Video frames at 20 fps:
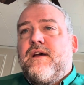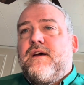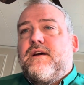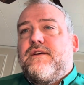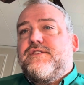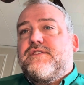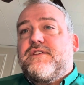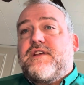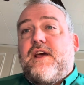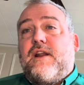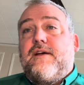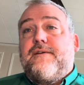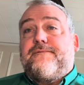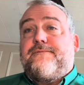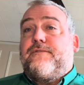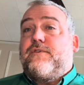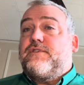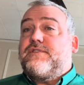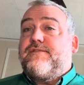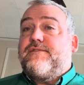Just kind of,
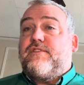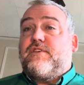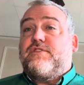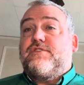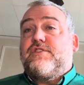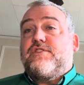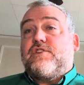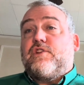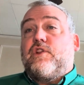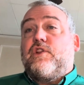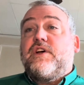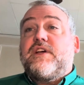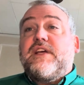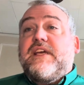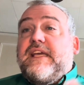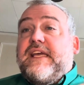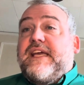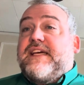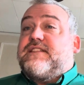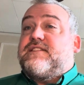first of all, just
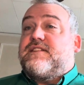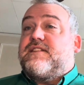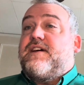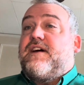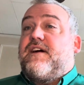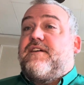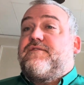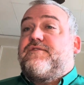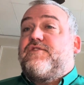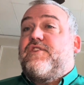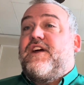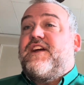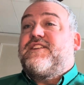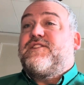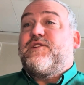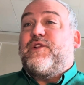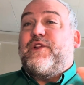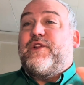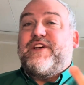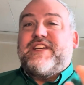looking at stuff, trying
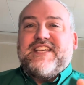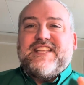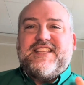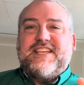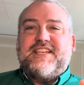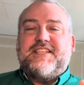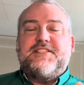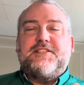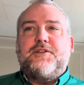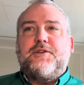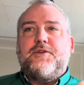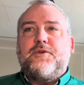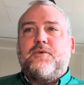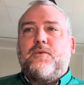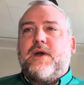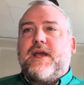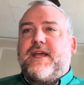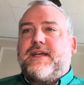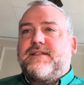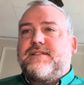to look at things in new
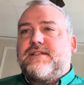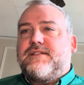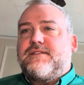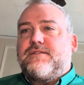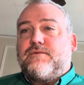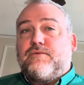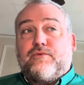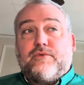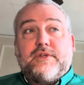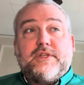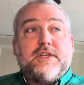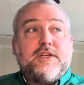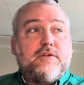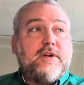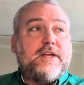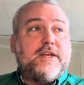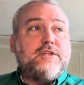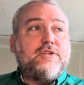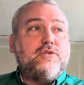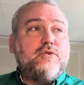ways is a really
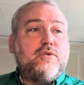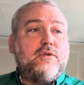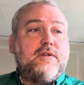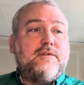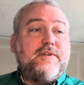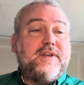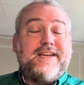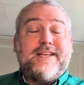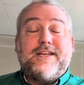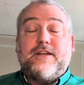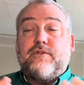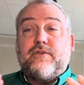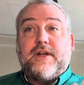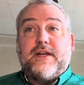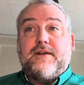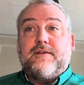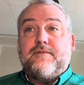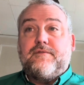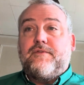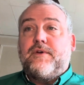great tool of any
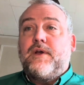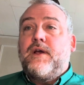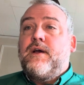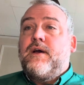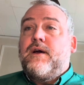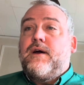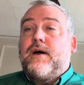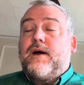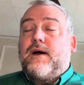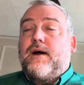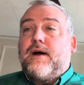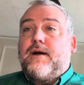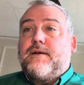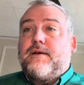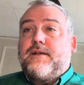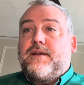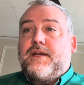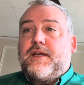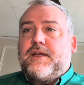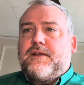creative,
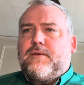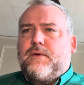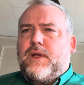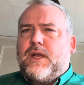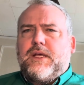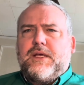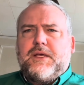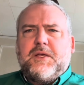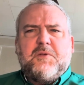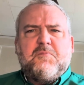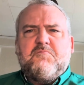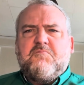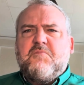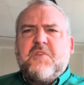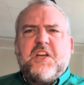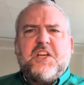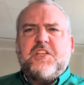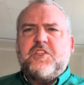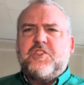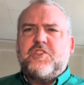
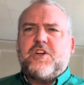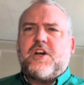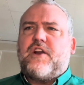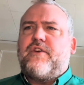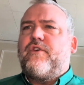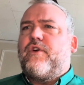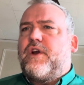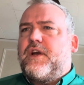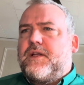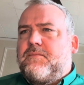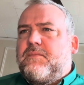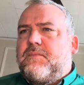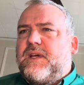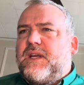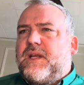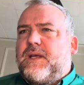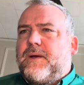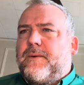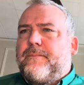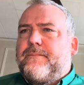any genre, any
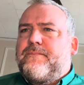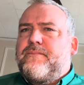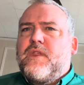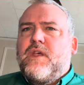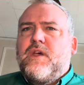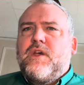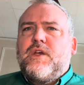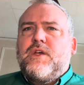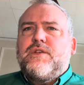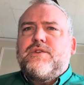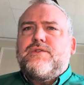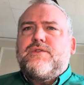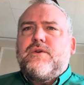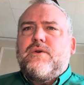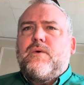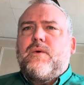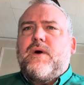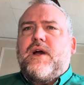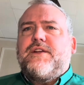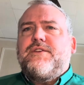medium.
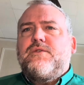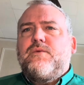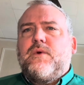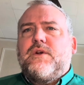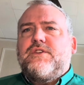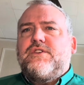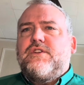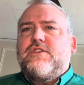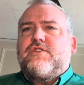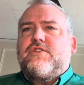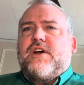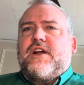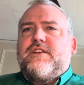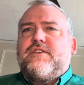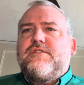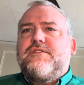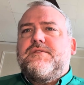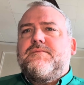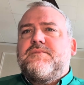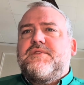So I do want you to try to
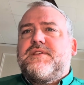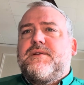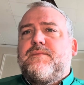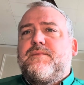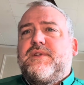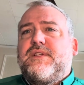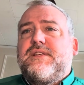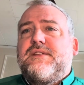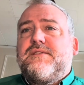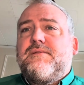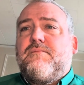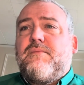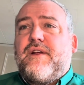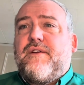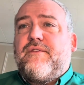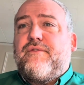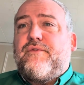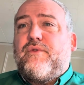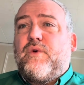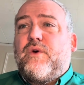use some similes and
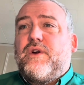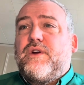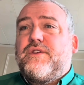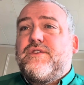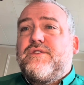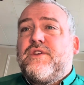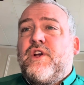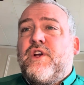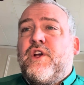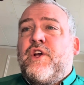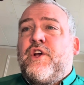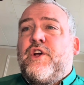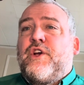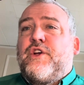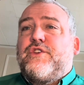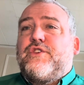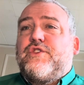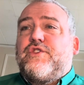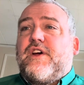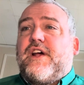metaphors
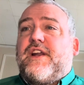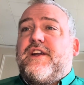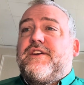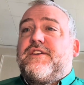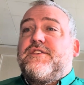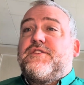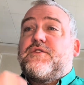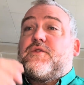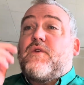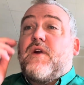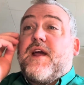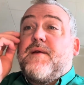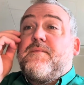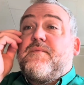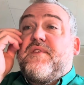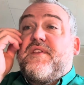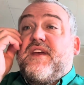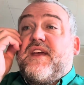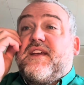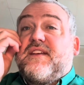to try to describe
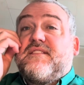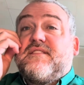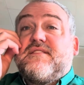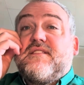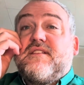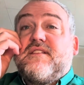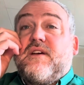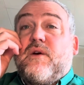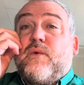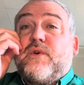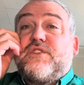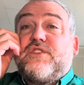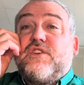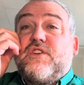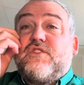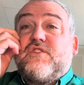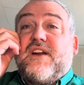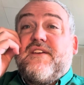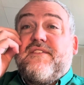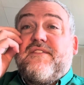things. I want you
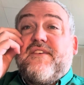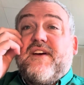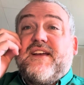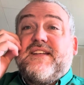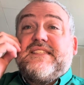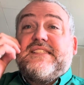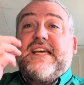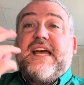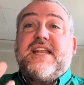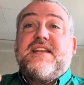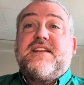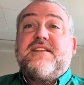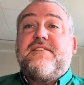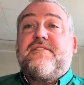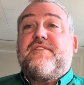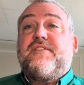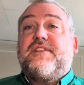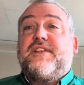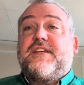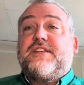to try to find 10
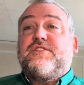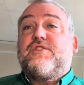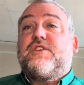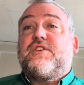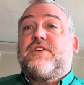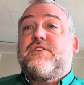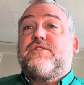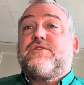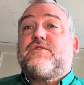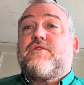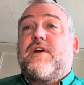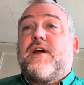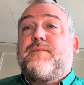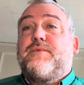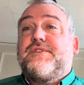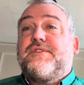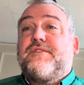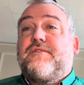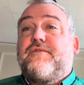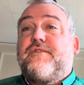different things you can describe
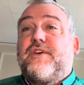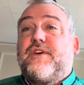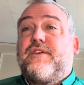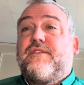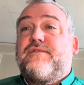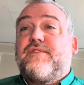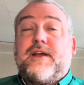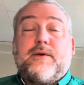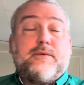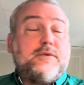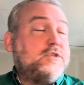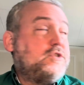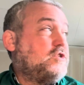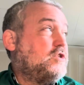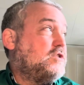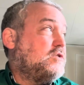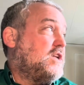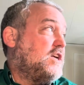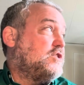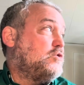using figurative language
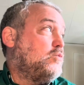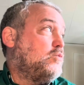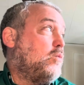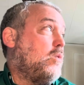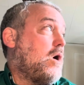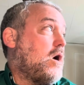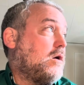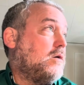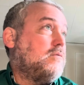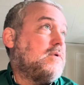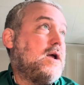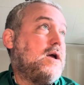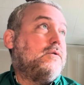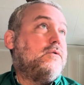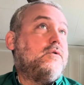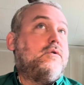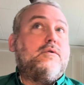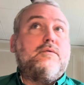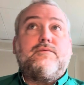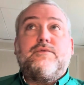just as you walk
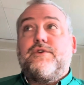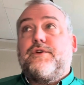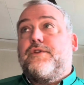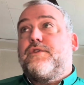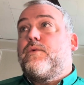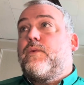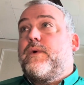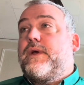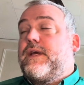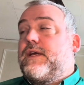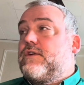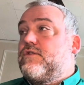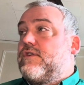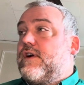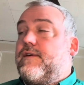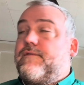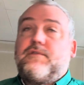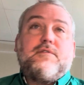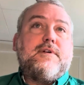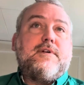around during the week,
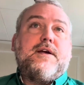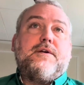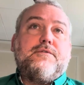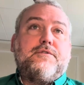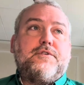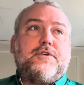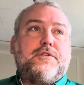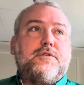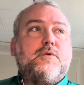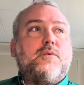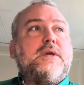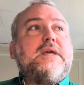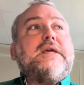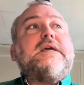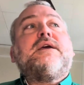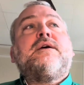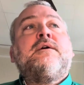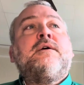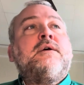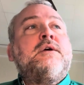travel around during the
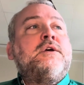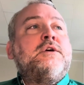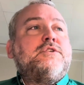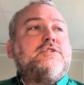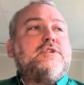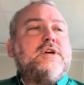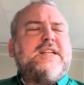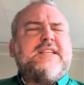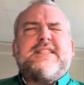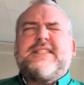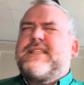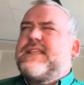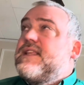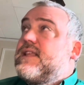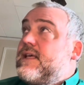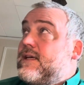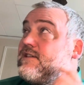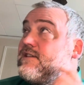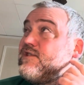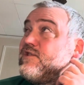week. Try to see
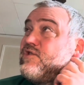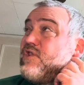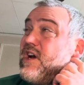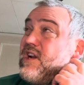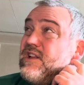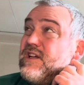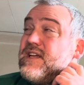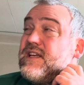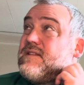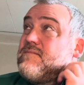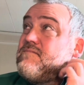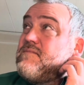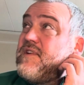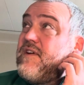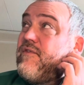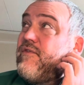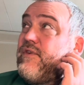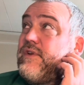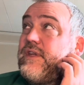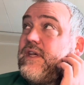things and try to look at them
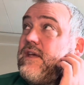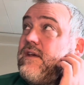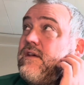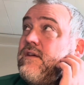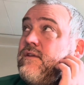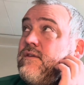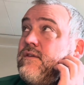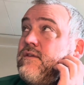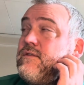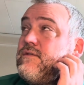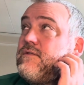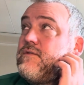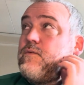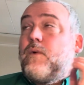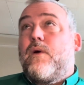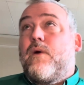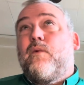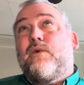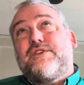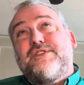differently.
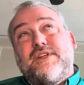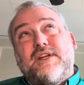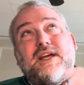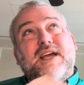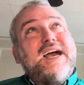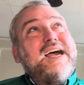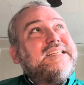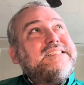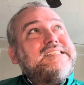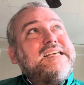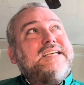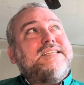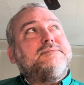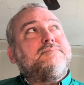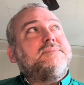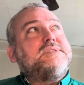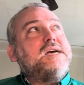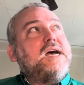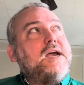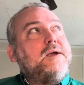So I want you to kind of take
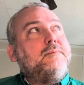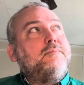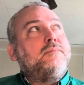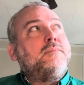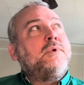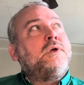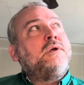some time.